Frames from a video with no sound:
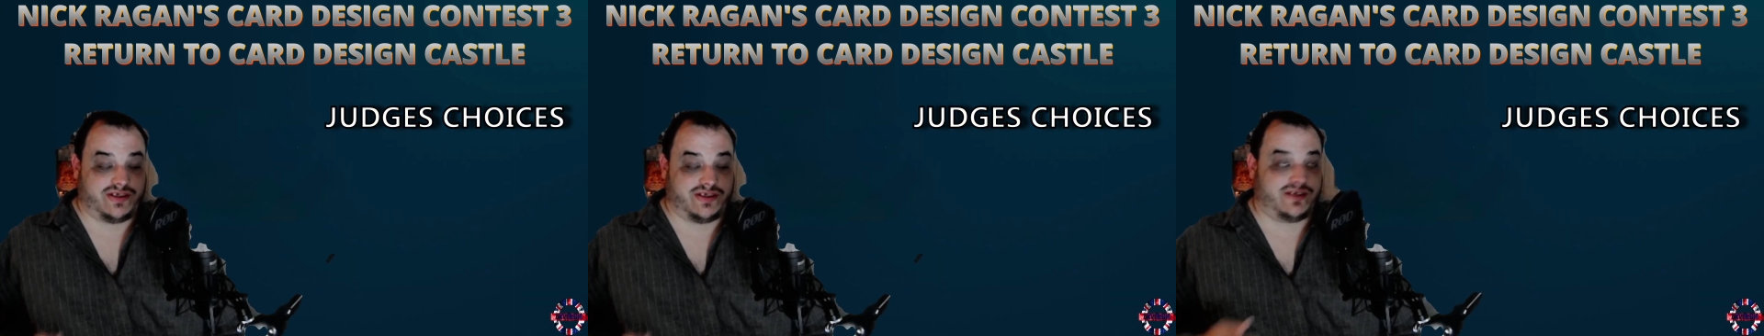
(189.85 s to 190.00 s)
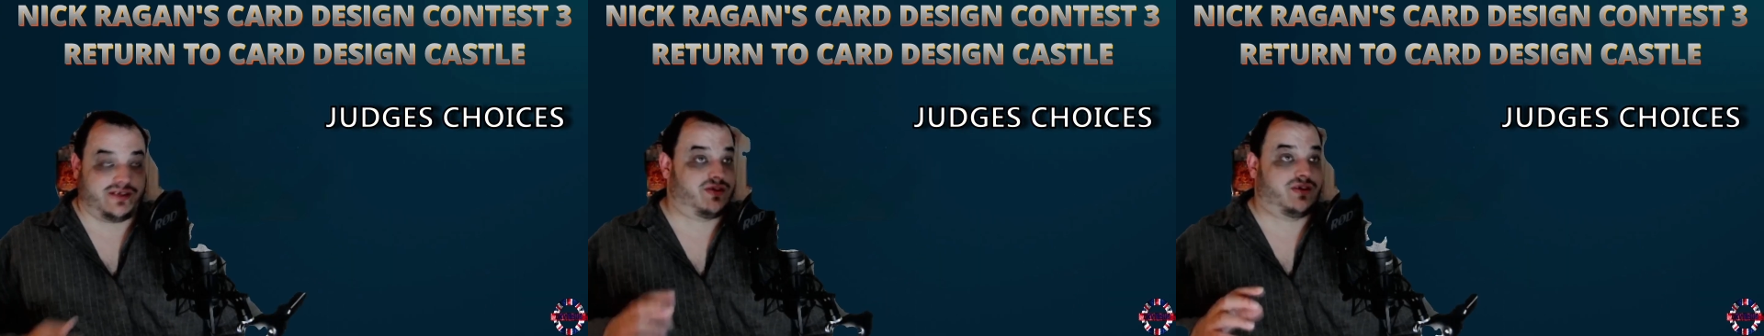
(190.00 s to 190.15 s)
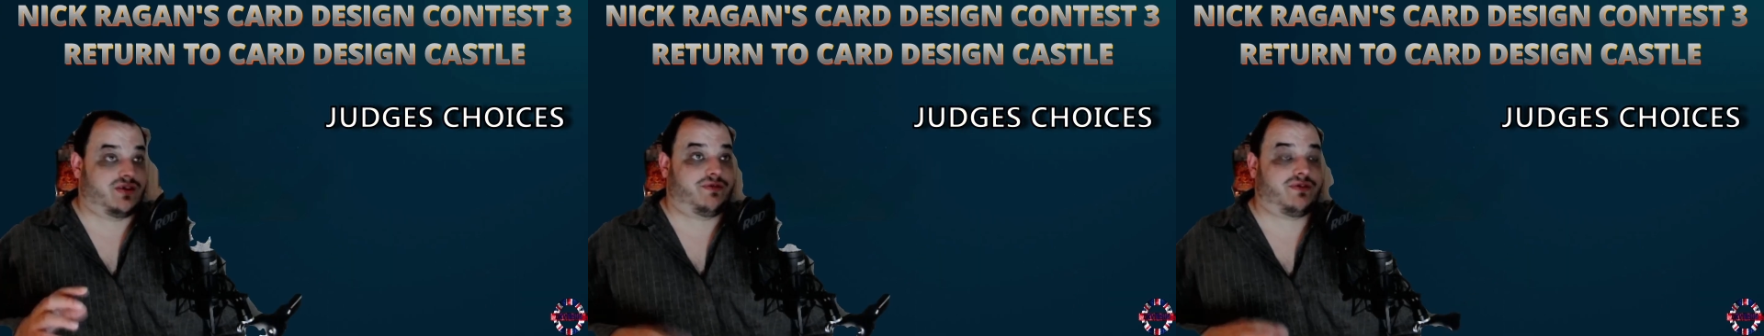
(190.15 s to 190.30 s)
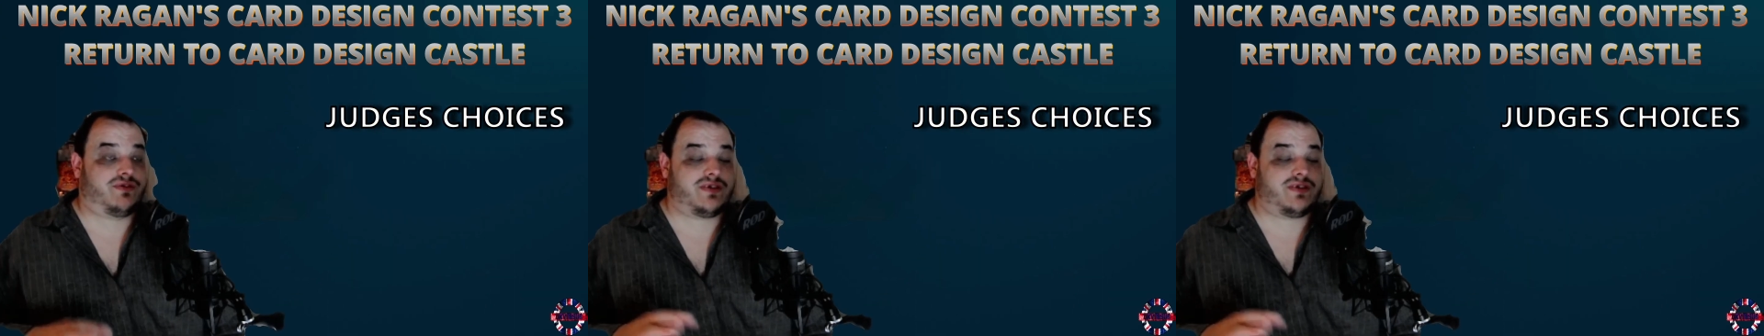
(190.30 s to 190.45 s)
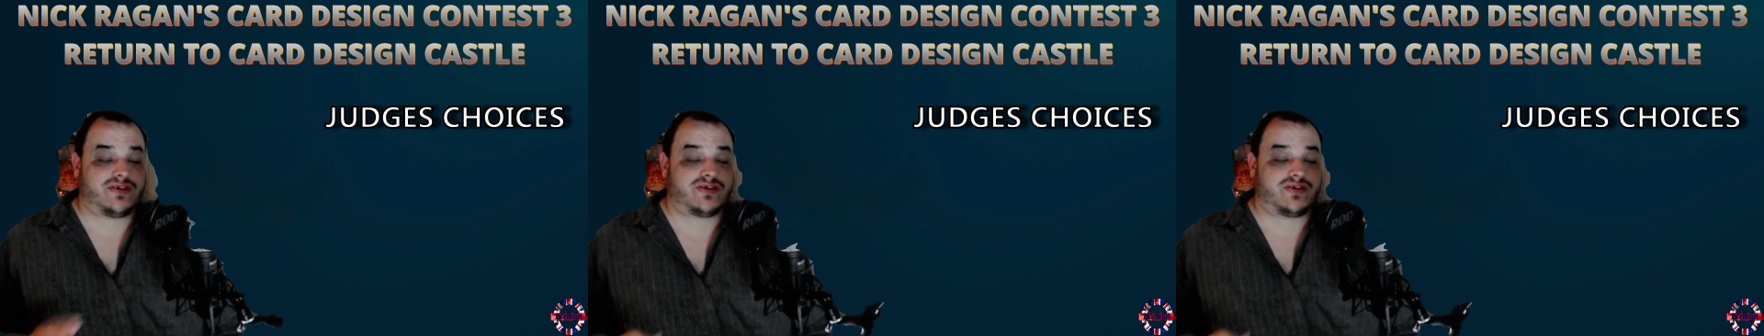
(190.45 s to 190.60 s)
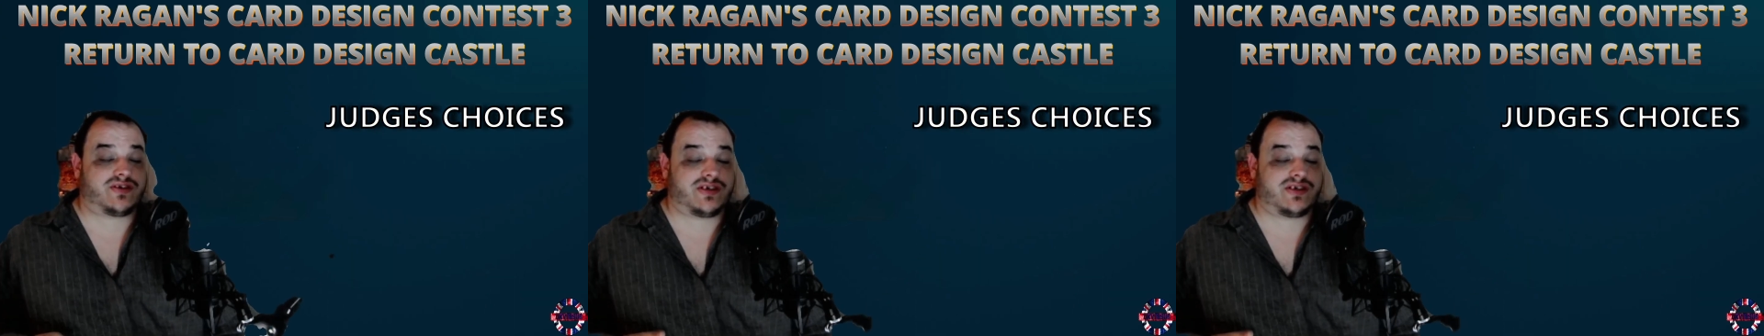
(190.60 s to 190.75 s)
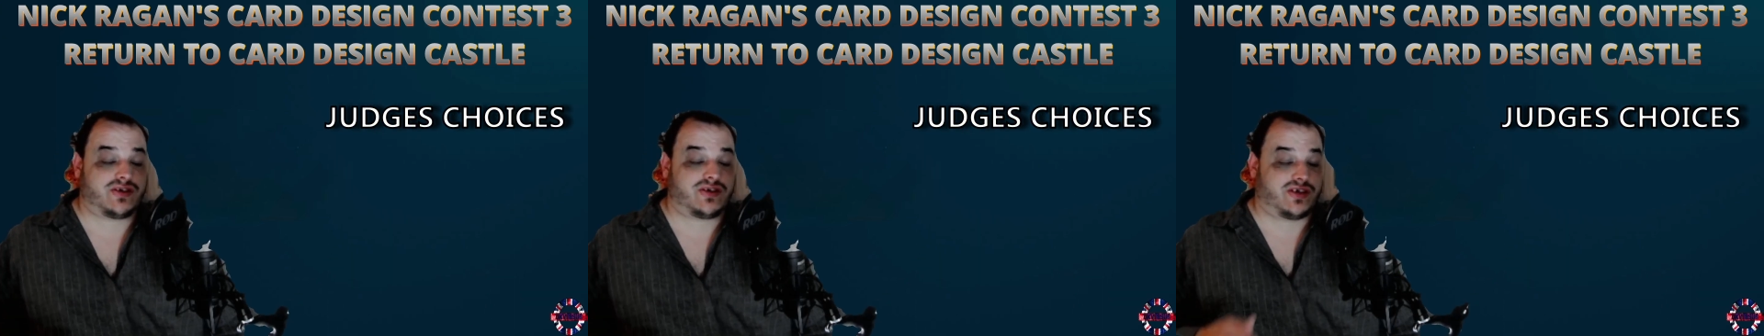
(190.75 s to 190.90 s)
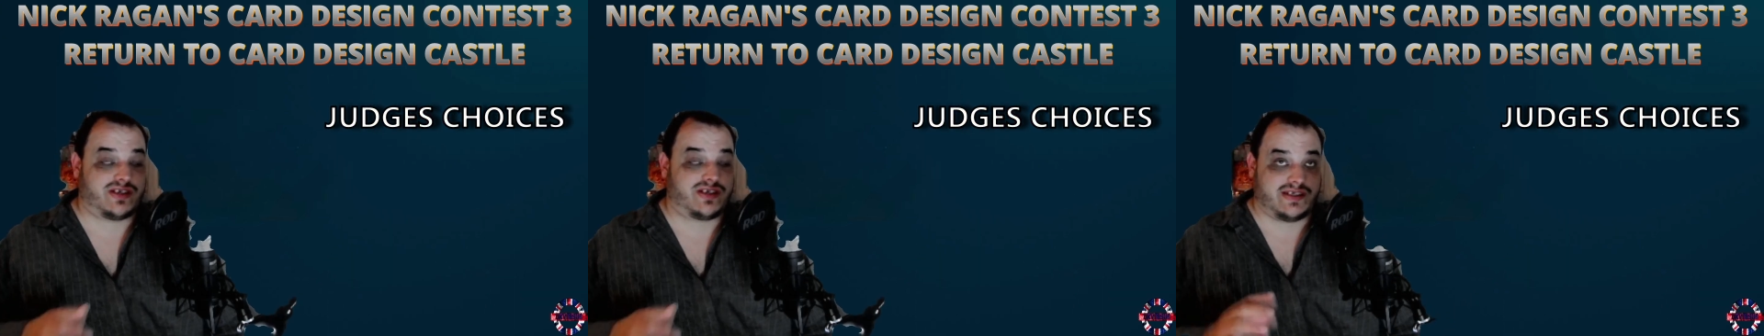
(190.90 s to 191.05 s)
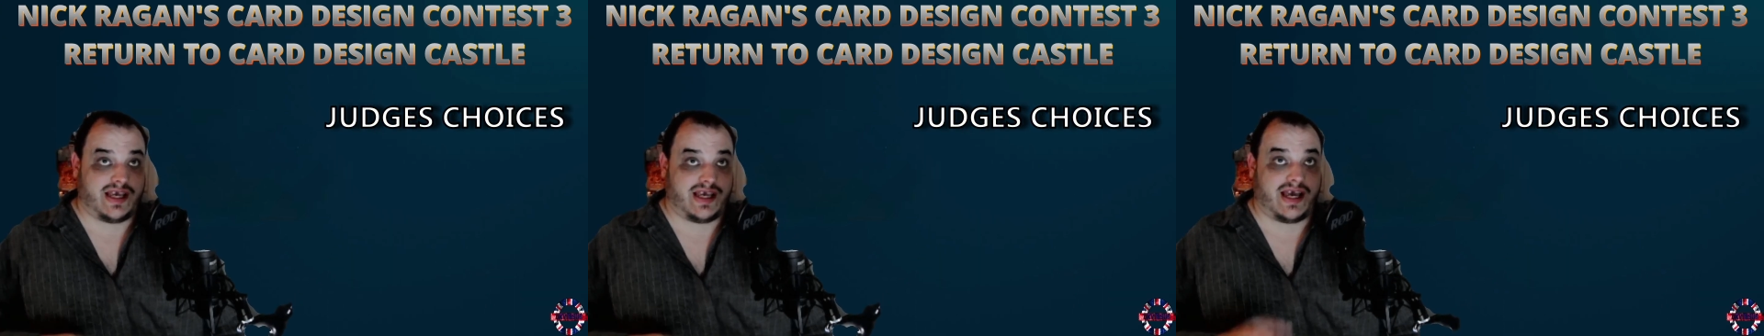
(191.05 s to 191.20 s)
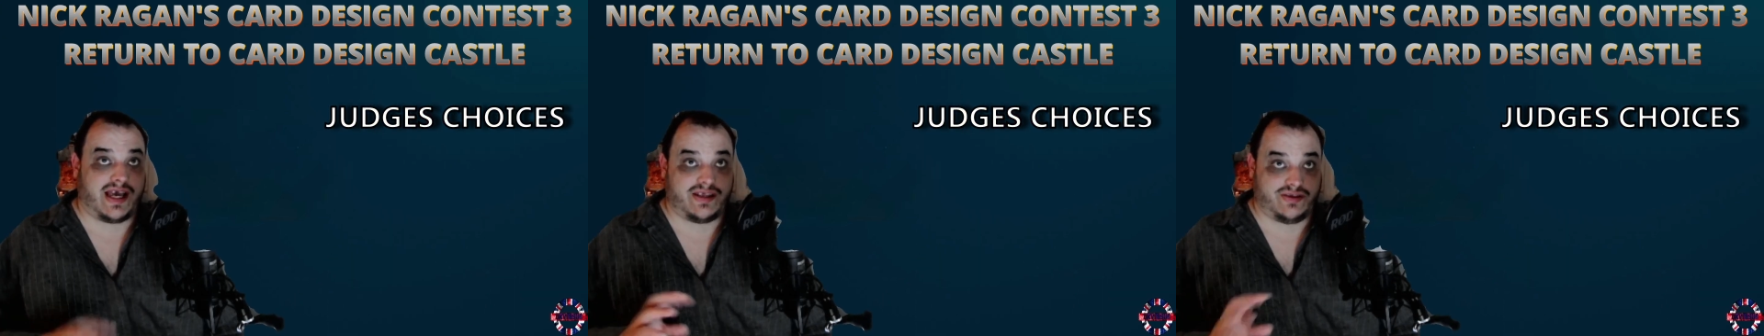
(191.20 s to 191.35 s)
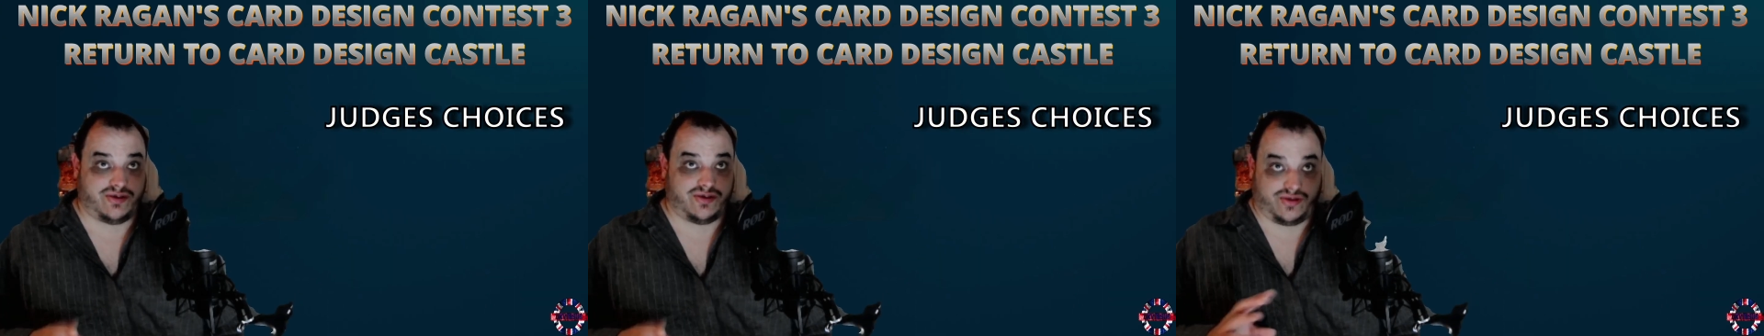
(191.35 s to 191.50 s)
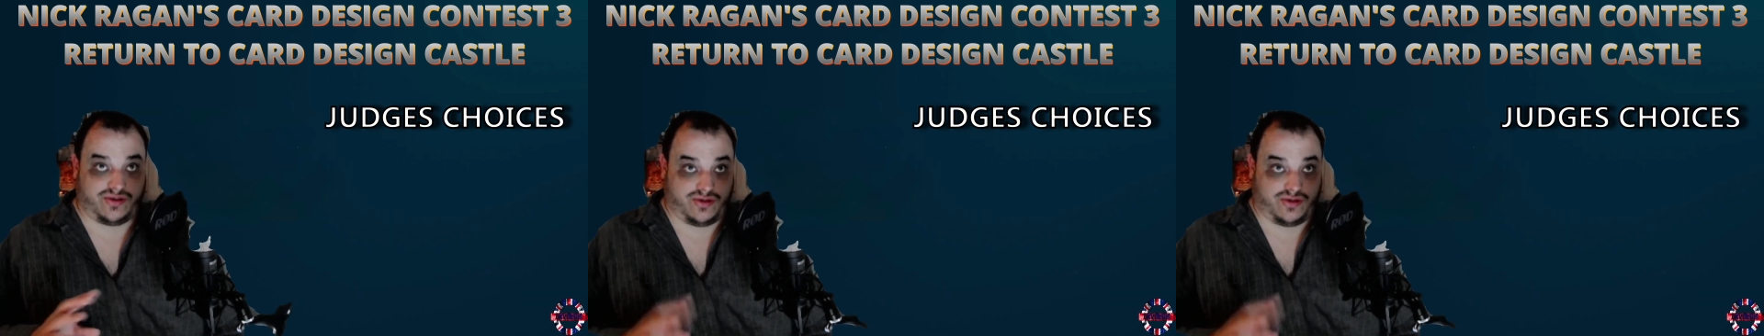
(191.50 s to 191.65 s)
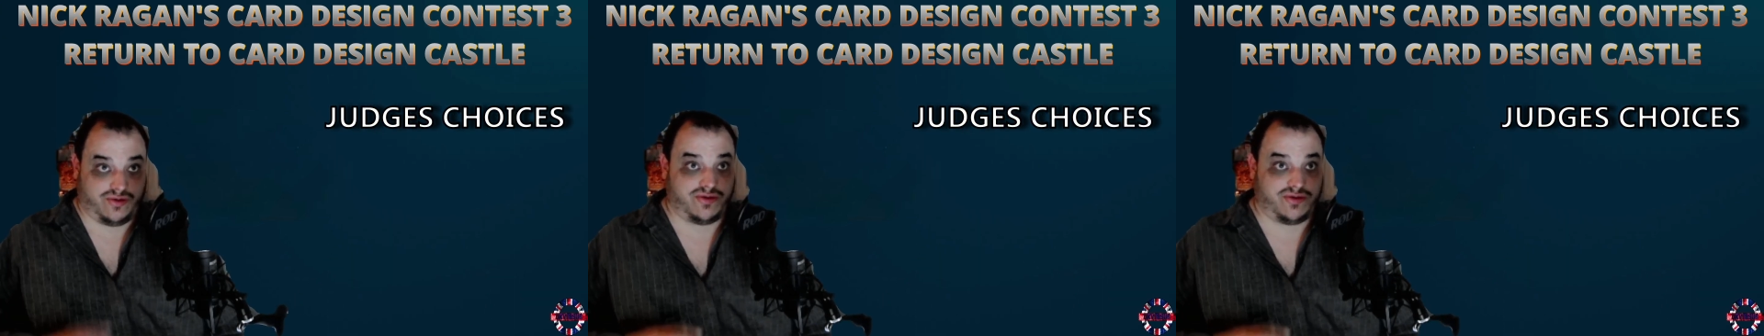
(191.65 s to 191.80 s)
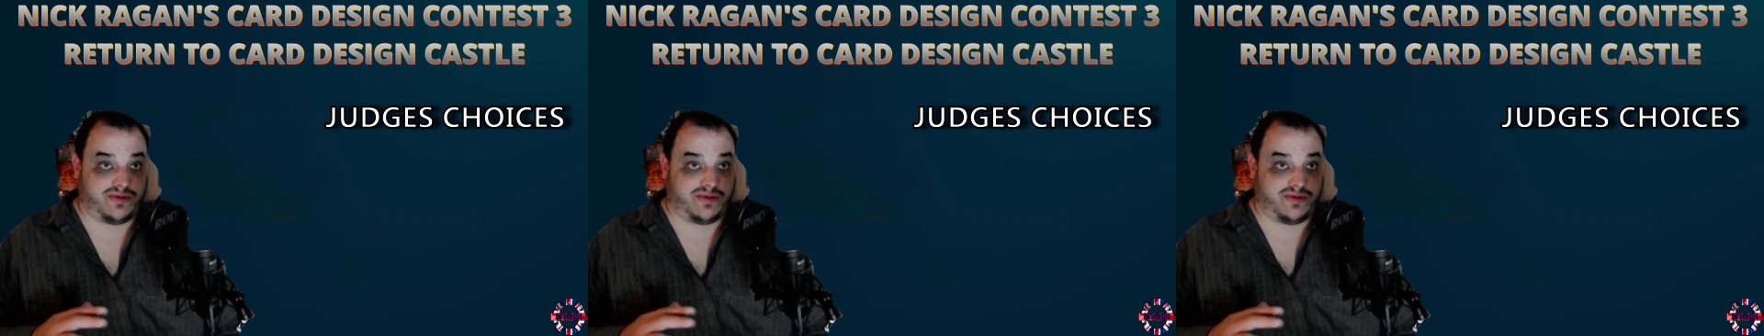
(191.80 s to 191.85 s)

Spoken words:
So the 3 judges' choices are just going to